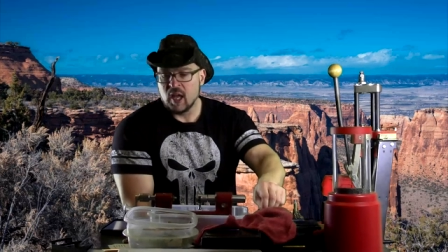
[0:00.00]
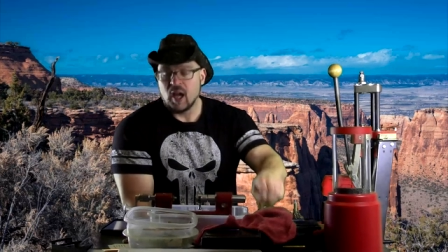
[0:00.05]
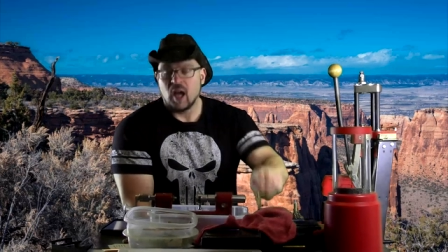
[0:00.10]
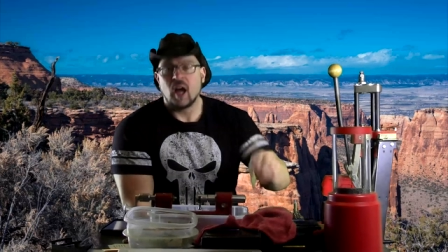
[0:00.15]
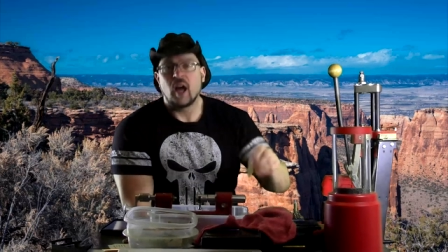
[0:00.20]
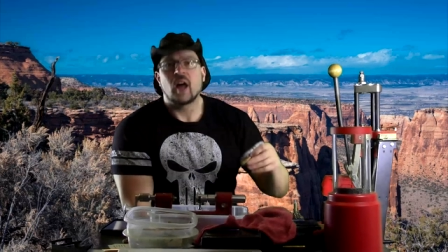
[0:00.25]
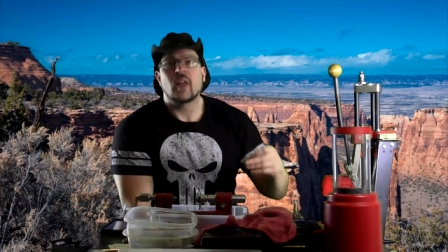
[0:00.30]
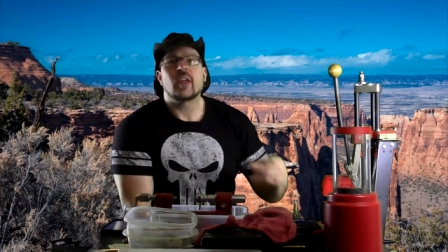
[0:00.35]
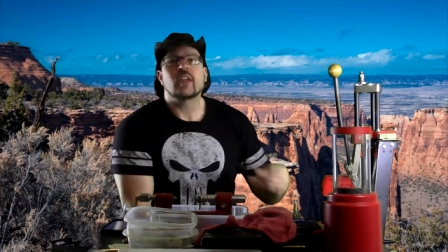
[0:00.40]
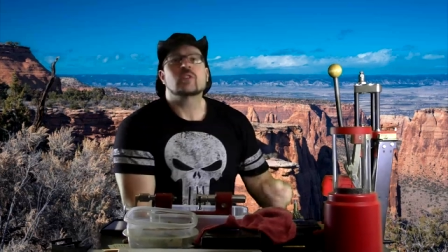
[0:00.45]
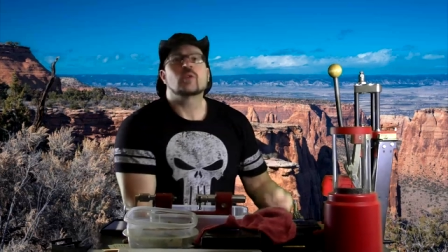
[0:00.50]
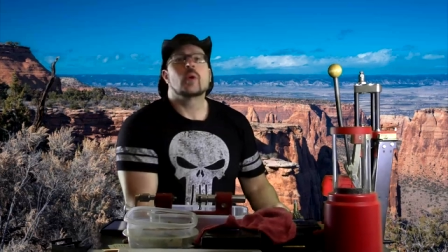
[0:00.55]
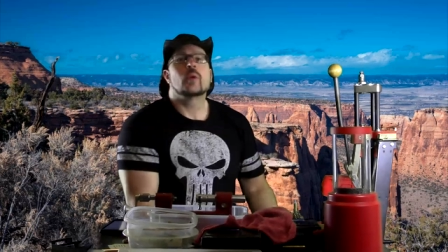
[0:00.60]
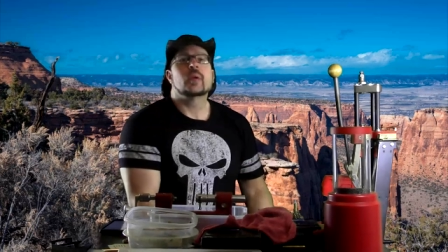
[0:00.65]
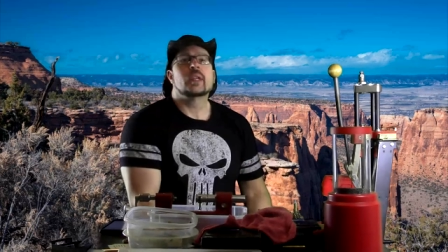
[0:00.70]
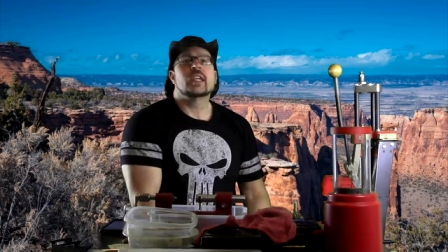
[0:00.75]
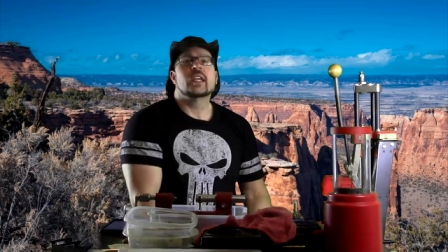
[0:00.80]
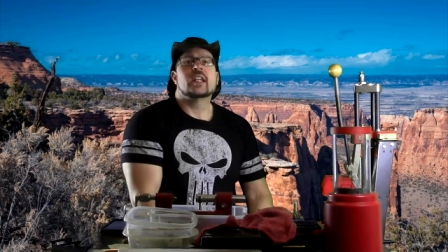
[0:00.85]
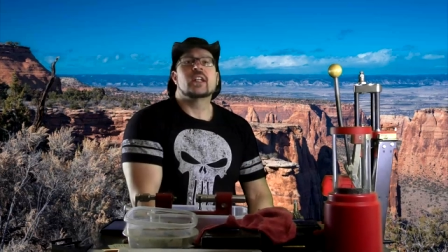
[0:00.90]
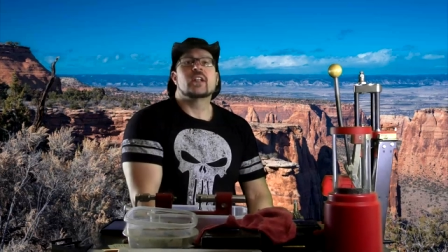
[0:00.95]
Uh, that's where
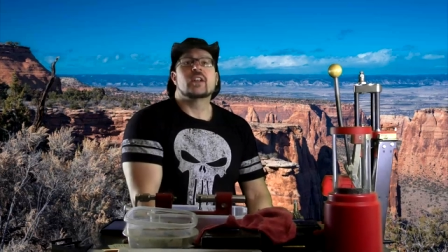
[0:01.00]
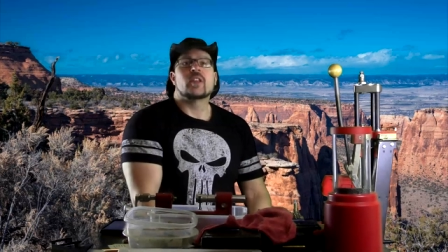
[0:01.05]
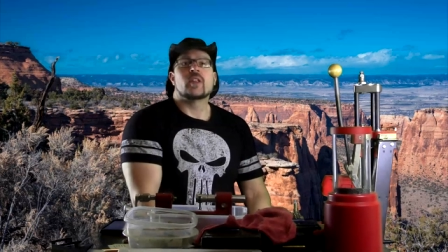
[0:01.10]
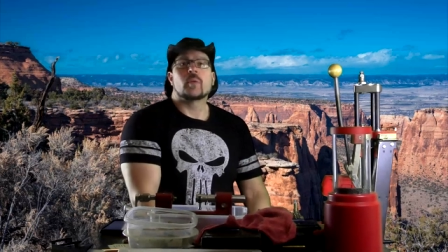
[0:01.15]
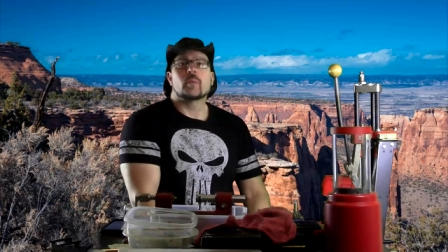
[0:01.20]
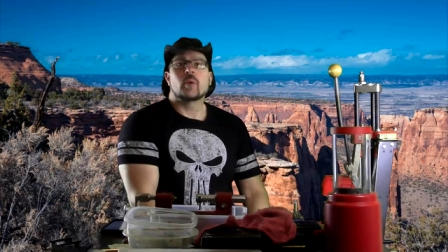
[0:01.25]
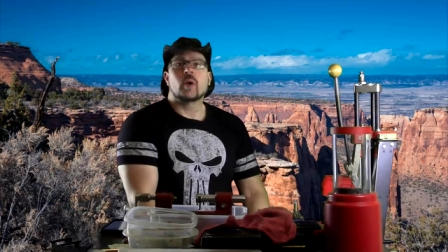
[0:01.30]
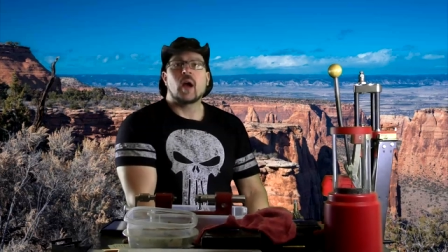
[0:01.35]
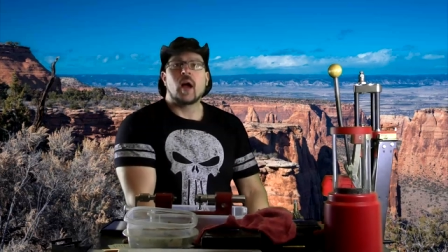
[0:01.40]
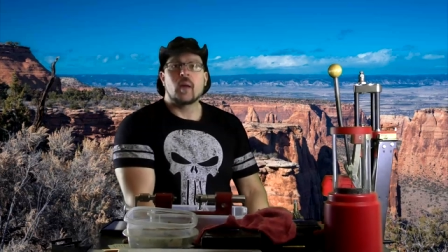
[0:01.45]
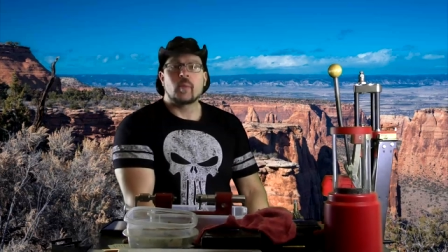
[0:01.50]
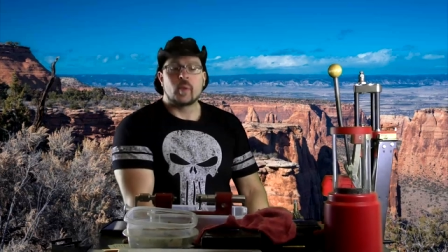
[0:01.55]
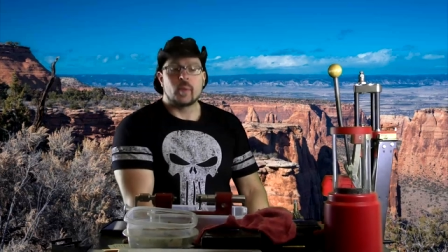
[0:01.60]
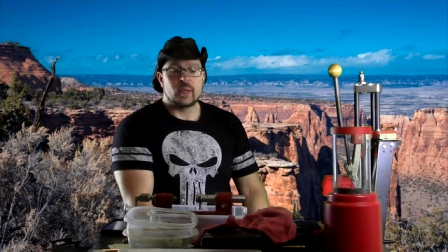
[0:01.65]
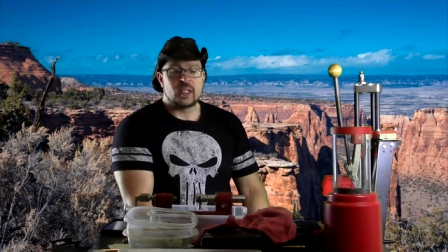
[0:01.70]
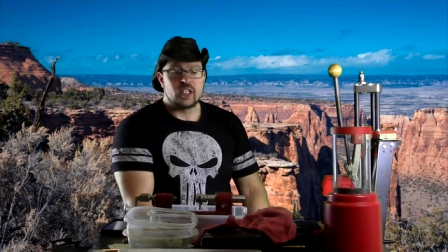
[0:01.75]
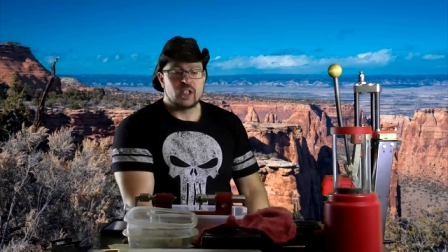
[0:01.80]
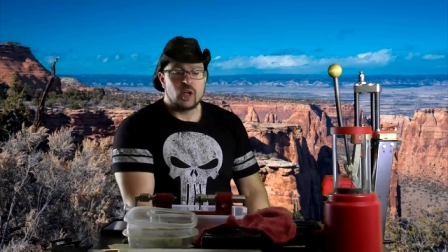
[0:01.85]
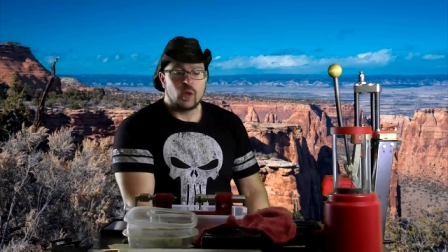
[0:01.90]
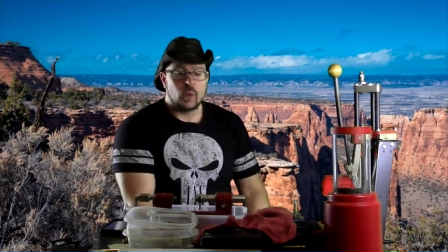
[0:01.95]
we get into the problem.
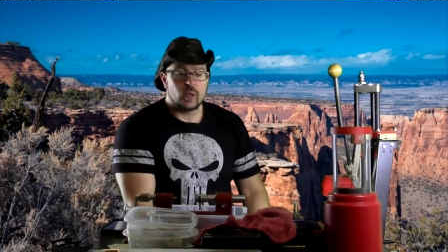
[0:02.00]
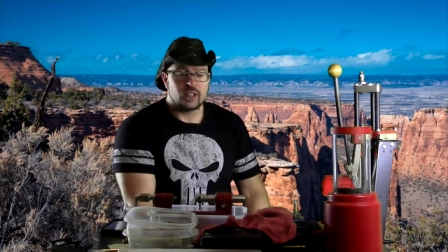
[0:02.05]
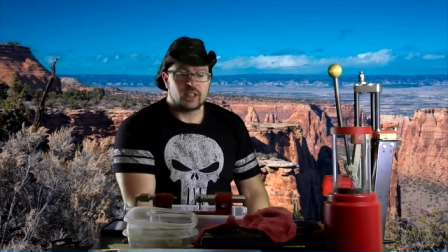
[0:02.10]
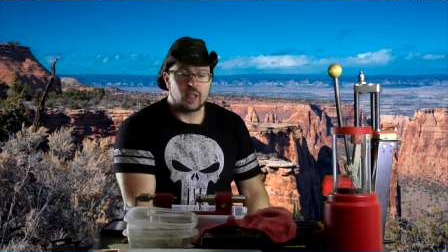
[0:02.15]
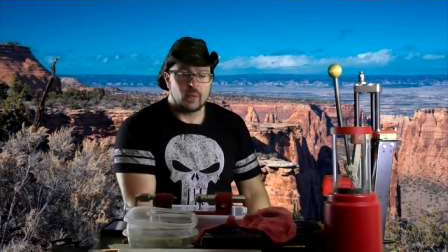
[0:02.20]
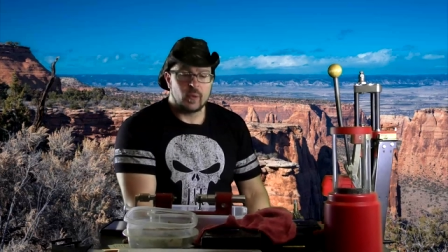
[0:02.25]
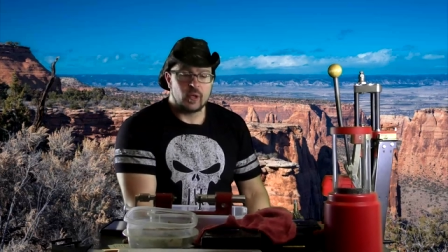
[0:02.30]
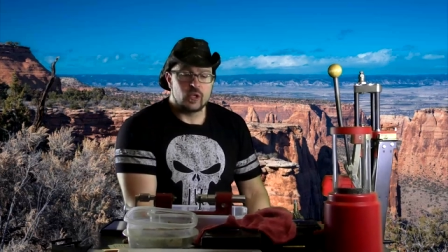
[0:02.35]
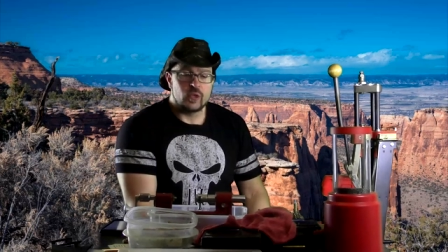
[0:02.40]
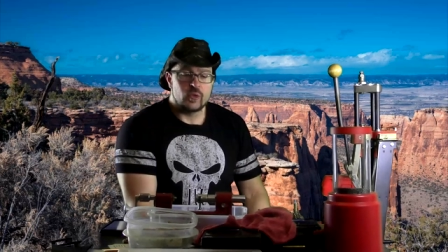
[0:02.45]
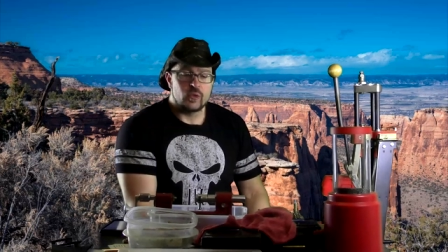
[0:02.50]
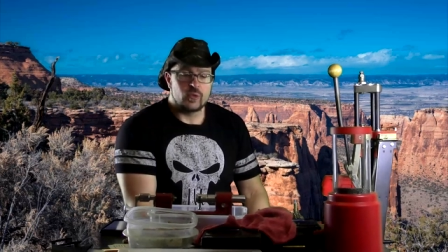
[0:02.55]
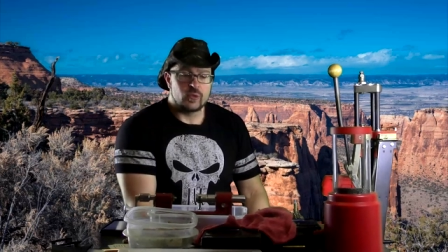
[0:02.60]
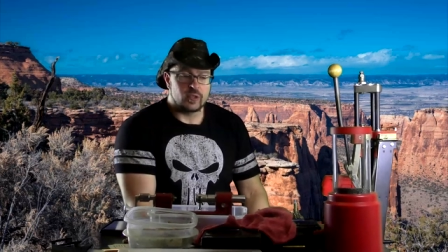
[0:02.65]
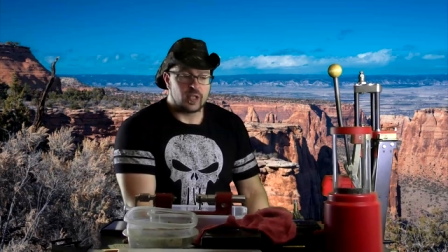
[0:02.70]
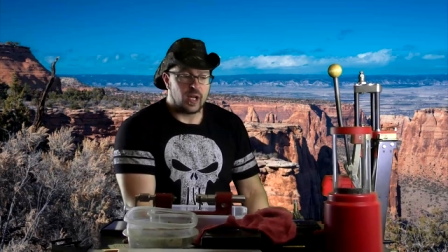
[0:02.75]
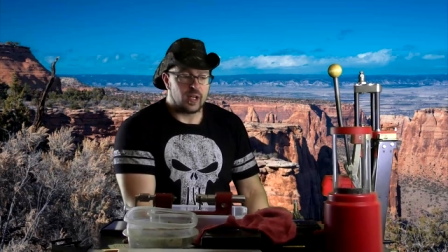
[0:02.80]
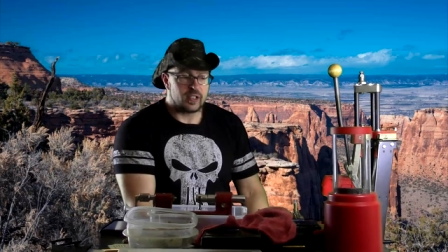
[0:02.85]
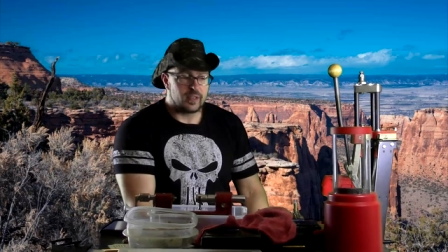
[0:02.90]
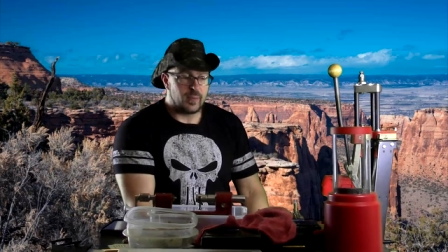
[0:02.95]
And you know what? Someone who
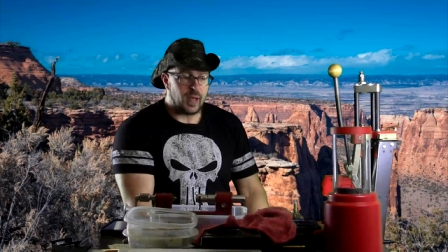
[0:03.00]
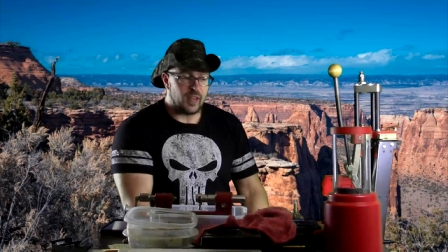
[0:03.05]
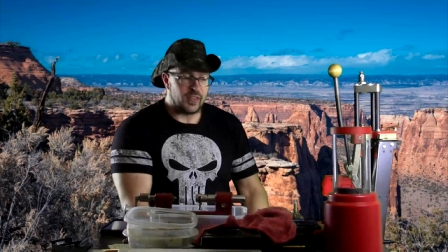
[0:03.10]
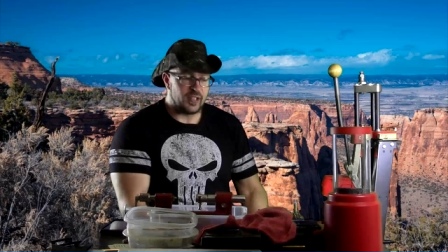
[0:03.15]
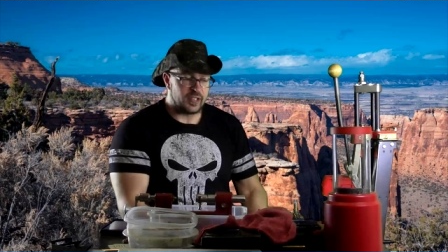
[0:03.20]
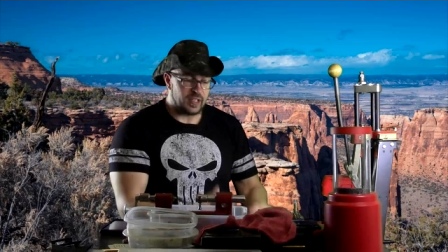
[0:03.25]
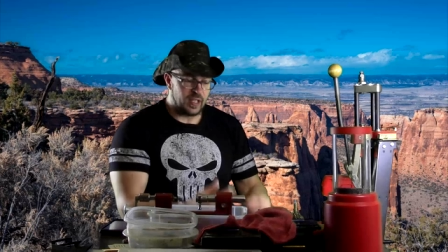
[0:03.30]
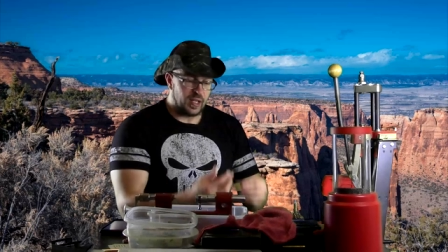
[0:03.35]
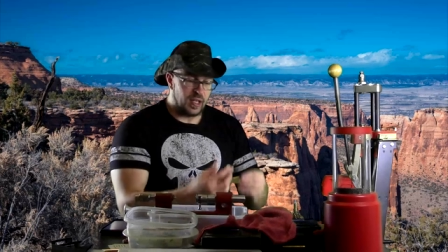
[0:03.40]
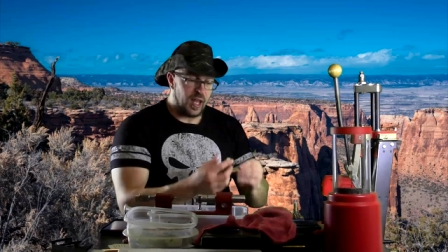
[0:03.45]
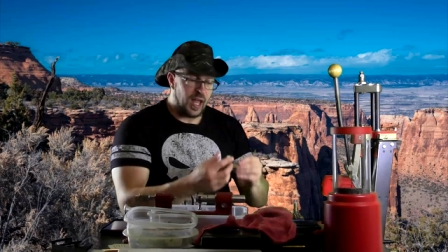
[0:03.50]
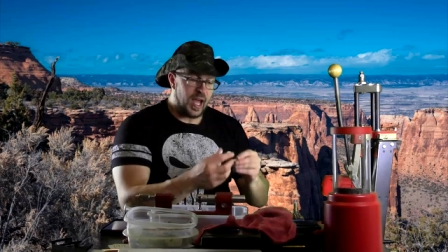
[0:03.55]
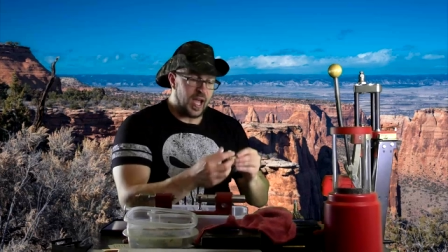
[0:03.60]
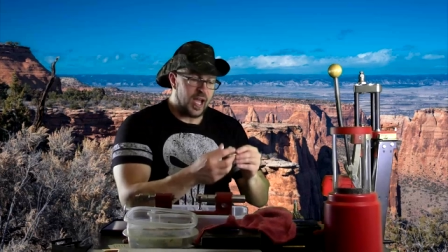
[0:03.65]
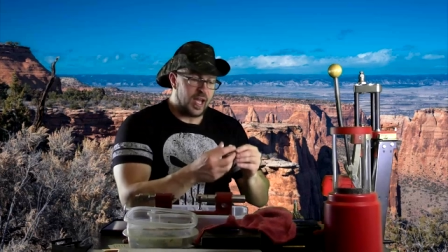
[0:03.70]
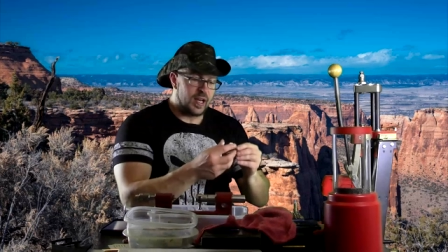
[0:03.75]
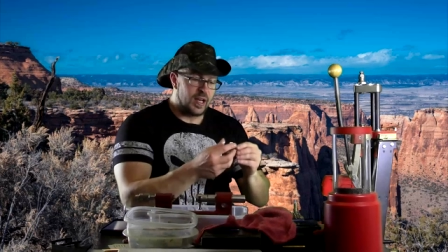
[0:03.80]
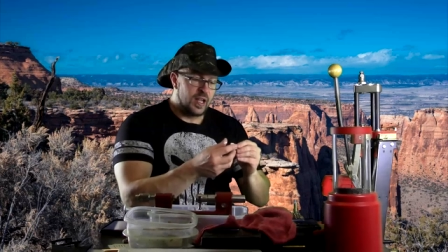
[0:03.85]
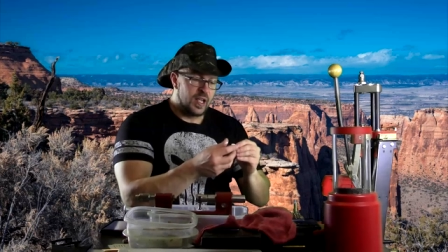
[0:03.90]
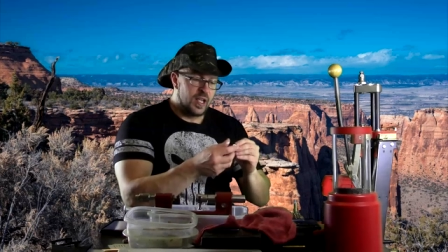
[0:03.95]
talks about this a lot,